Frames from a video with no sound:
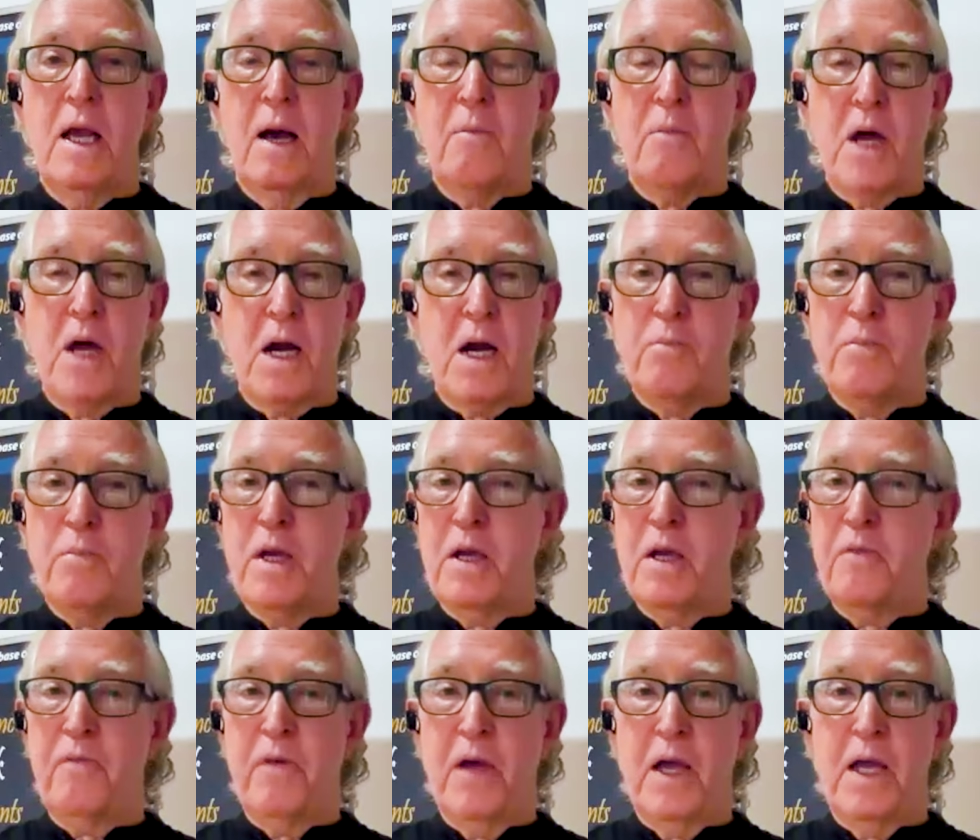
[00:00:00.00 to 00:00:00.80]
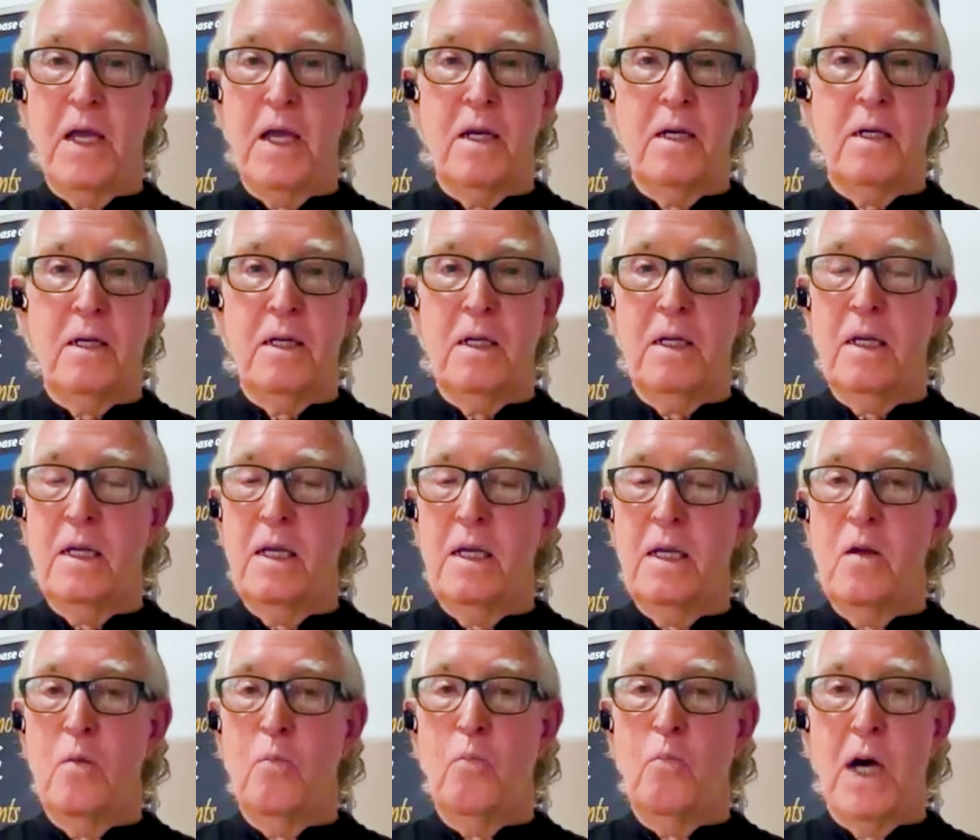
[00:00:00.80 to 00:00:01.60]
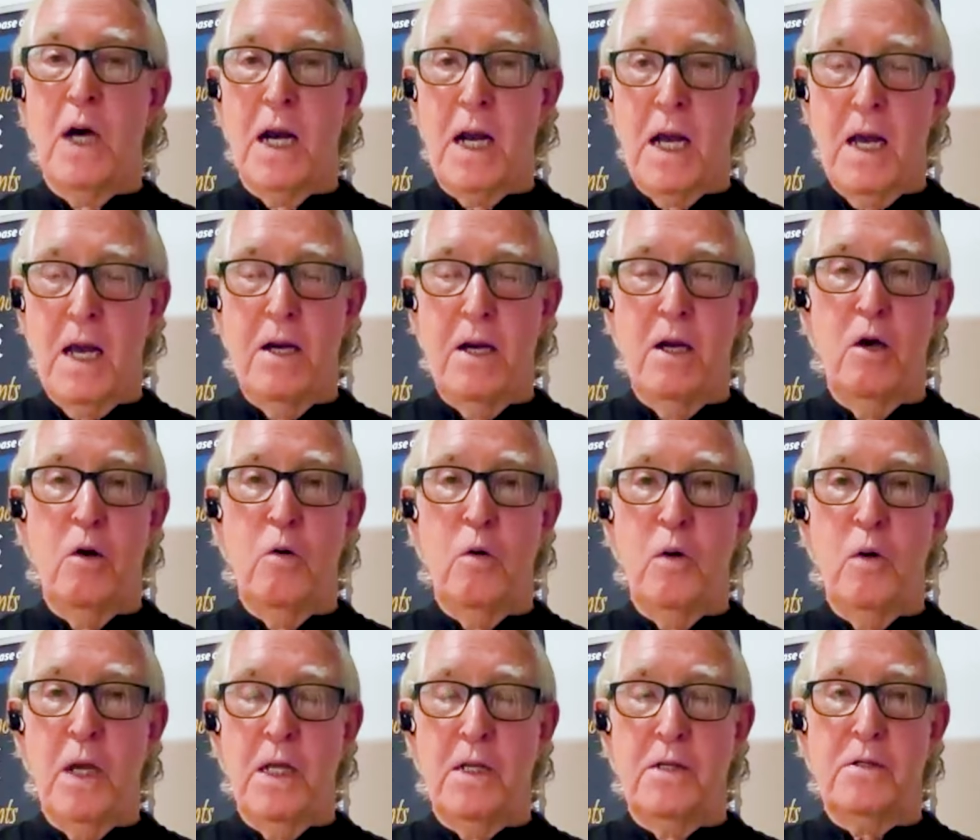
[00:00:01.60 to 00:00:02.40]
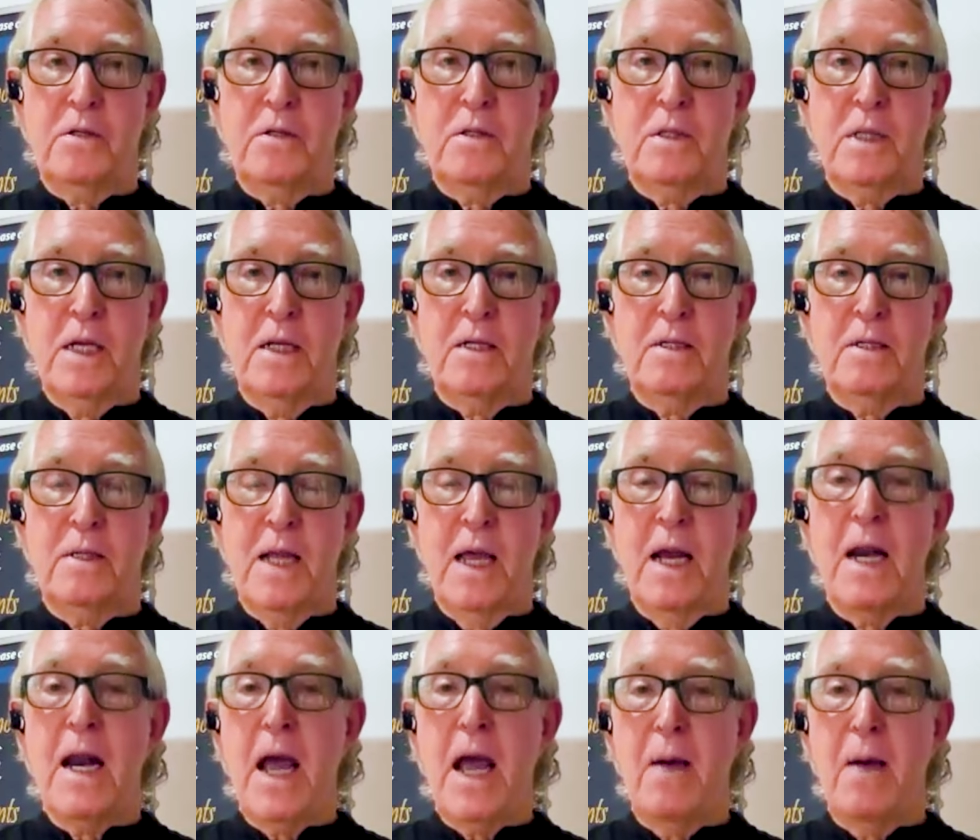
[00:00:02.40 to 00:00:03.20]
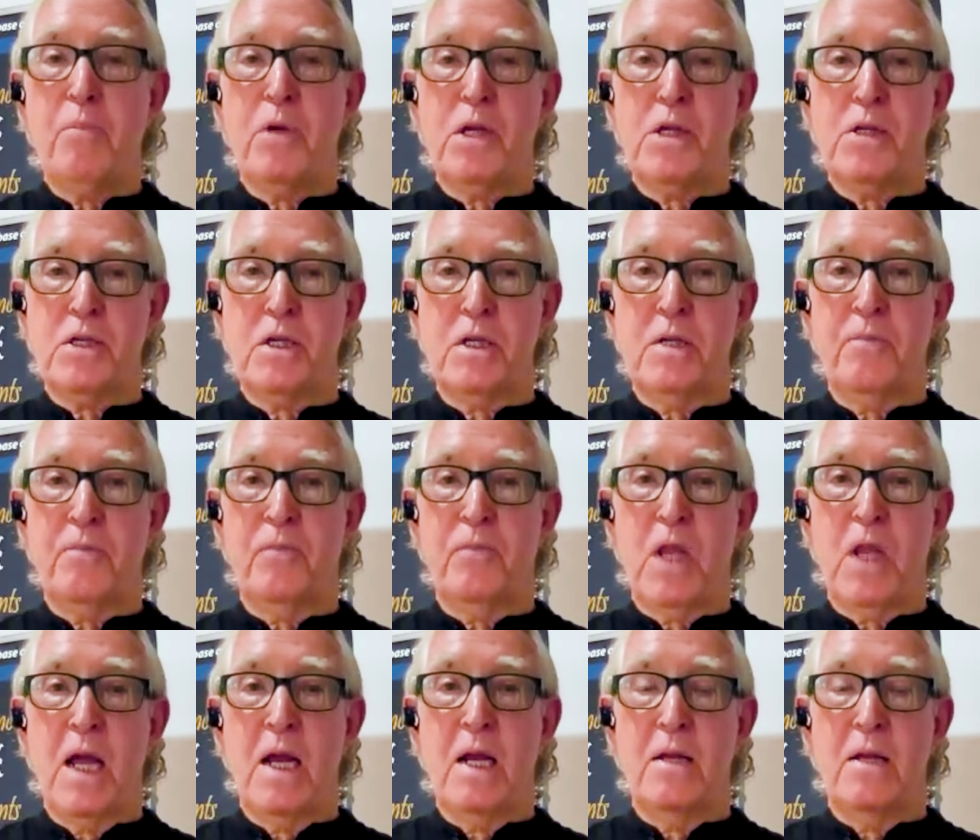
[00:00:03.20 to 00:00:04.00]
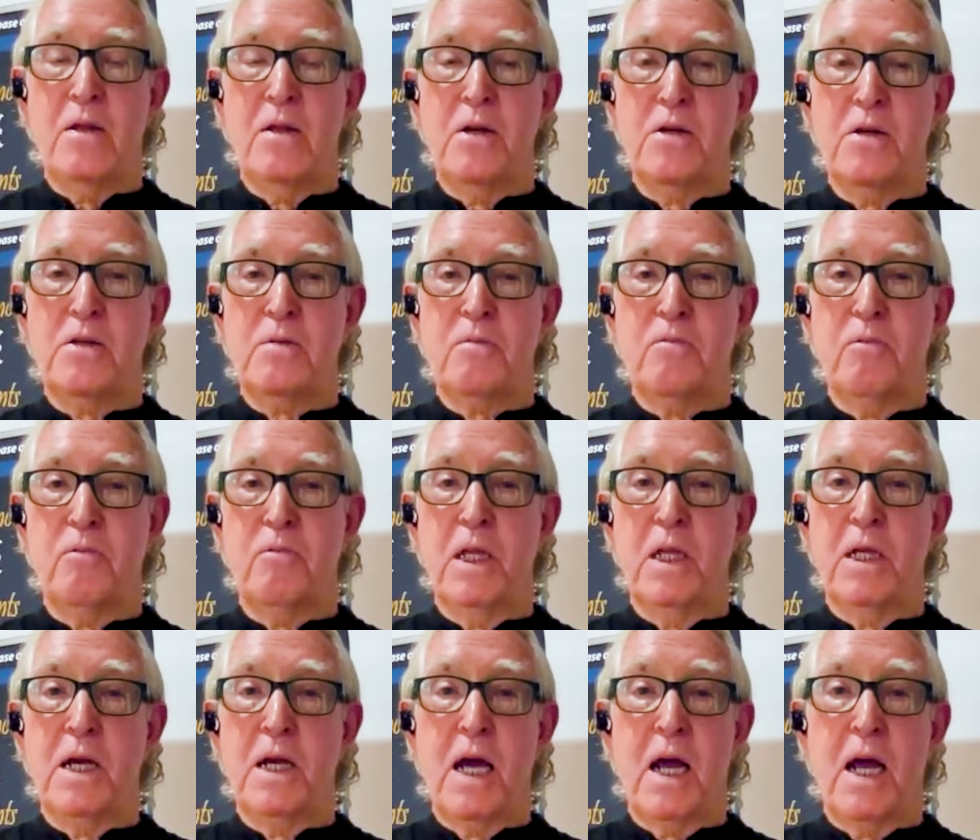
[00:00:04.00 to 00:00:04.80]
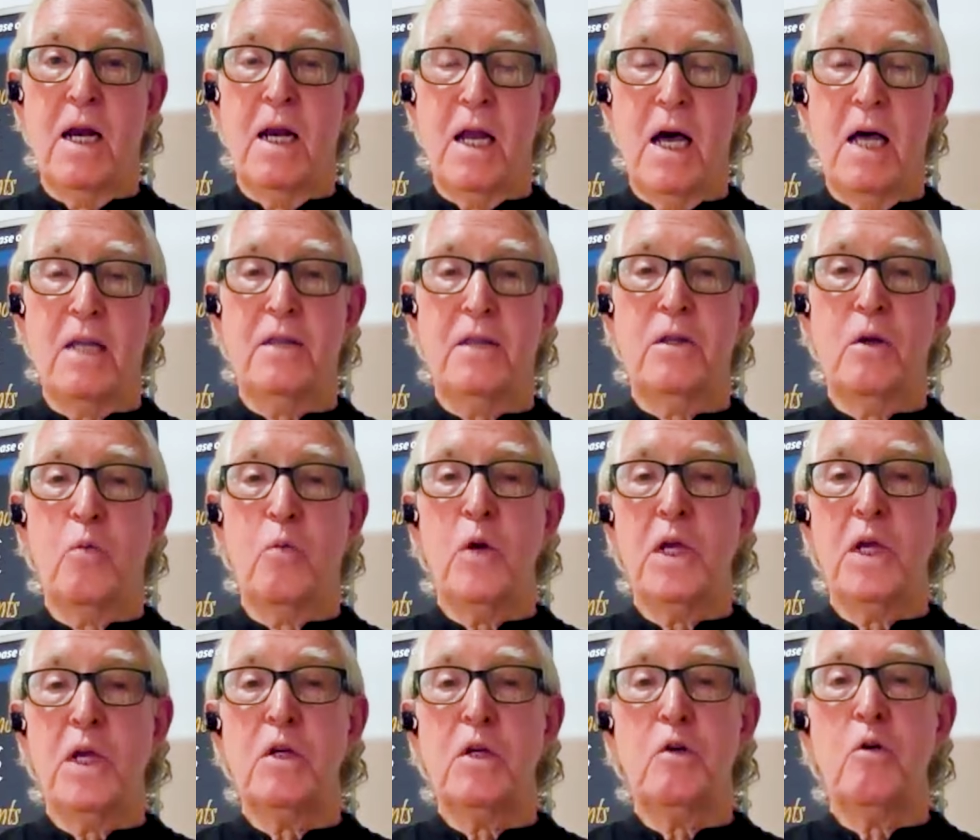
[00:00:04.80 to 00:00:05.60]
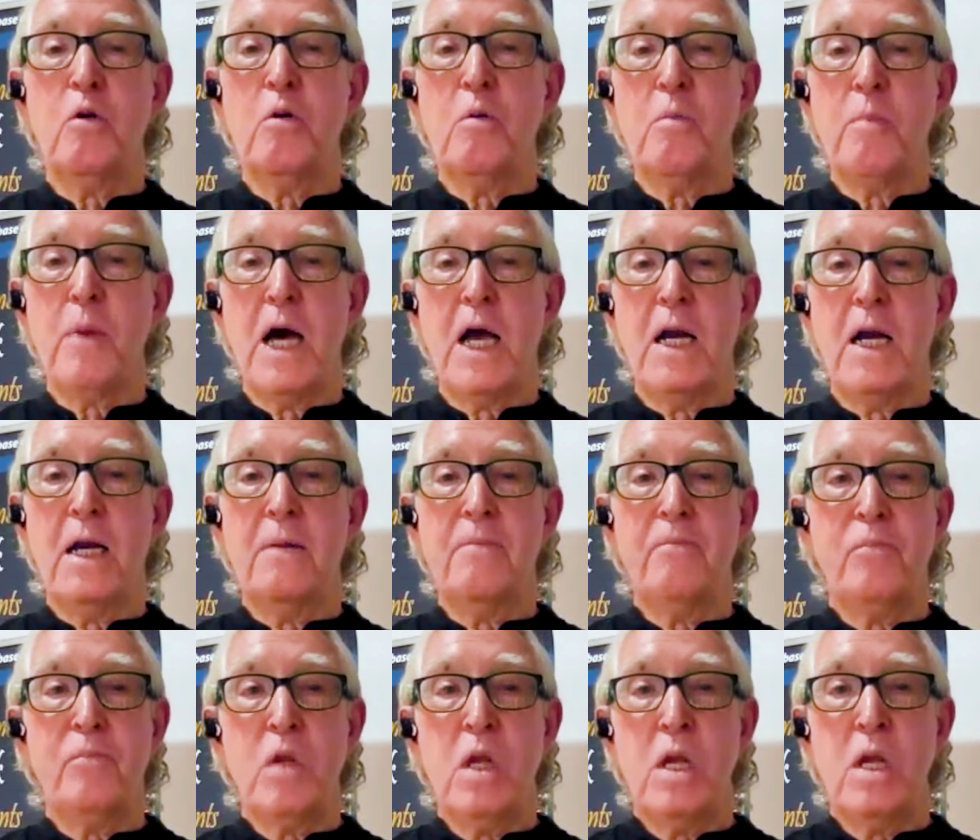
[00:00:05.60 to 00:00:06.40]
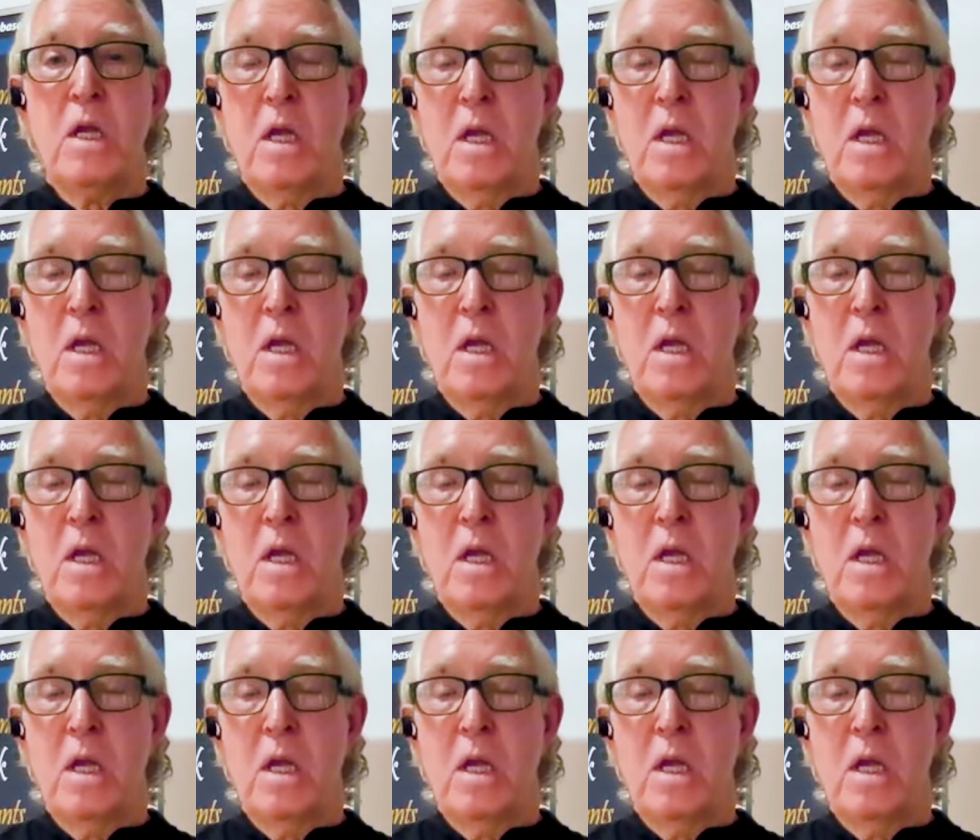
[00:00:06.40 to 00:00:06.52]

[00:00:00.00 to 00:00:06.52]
I'm not a big fan, but I know it happens, and there's really not a lot that we can do about it.